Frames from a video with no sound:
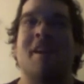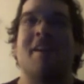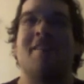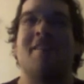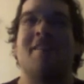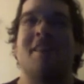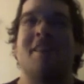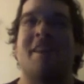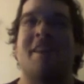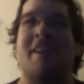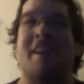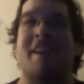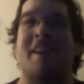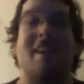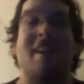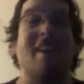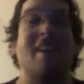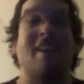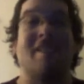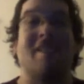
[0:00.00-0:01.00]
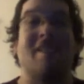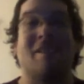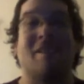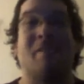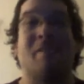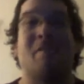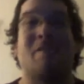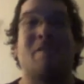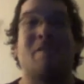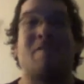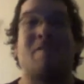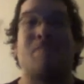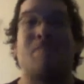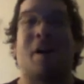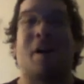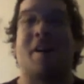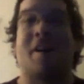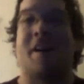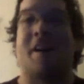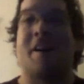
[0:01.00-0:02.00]
It's like, he is almost
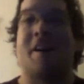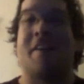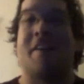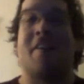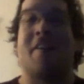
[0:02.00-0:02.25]
spot on,